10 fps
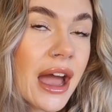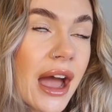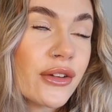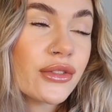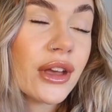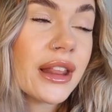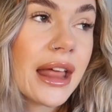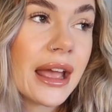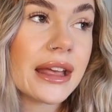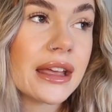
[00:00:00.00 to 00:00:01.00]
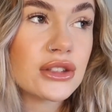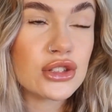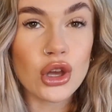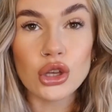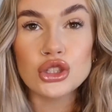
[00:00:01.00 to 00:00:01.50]
I feel like it's
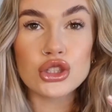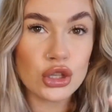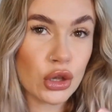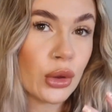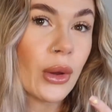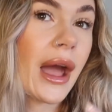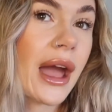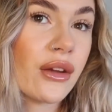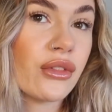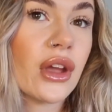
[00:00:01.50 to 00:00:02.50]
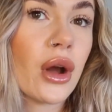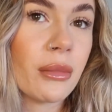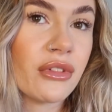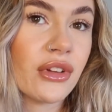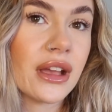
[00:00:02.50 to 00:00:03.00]
not too heavy on
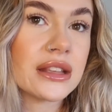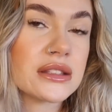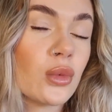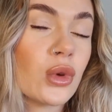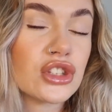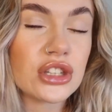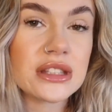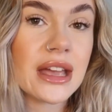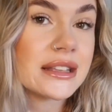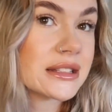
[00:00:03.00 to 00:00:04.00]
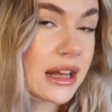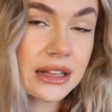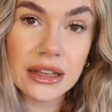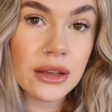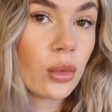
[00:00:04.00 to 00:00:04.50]
my face, which is
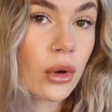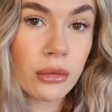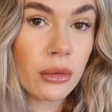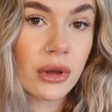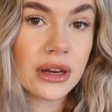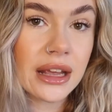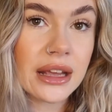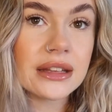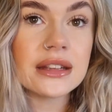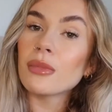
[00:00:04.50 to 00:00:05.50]
exactly what we wanted.